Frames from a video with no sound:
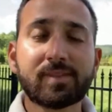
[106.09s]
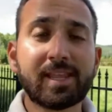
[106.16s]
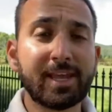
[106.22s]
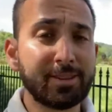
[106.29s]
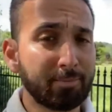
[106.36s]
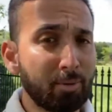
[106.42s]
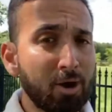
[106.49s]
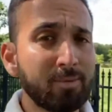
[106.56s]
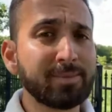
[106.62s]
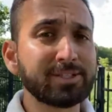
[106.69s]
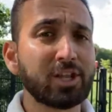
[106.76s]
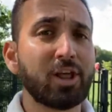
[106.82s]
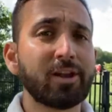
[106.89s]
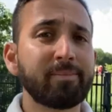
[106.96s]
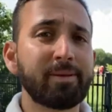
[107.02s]
And the problem is a
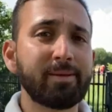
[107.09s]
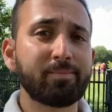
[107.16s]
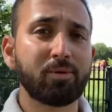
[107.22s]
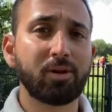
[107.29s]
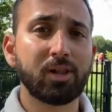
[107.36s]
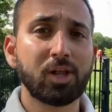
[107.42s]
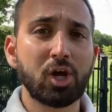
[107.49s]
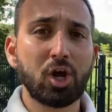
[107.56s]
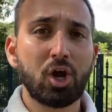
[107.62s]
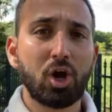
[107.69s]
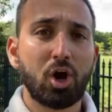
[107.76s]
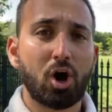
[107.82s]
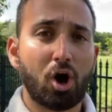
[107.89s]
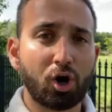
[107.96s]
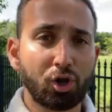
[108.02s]
lot of people
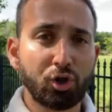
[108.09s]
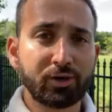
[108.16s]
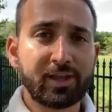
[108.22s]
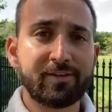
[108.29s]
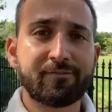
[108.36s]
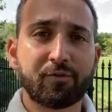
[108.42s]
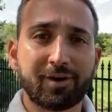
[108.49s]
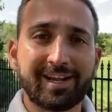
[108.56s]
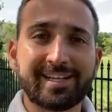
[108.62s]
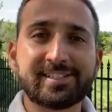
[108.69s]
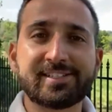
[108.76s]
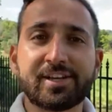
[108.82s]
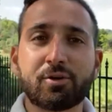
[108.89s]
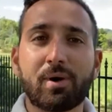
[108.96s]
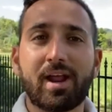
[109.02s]
are looking for
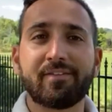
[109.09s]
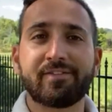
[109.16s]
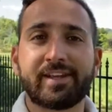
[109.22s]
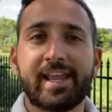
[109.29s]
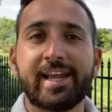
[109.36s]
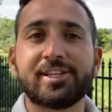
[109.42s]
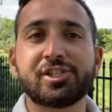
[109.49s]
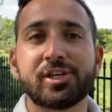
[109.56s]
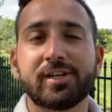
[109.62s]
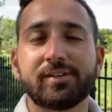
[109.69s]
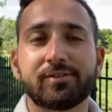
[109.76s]
instant gratification.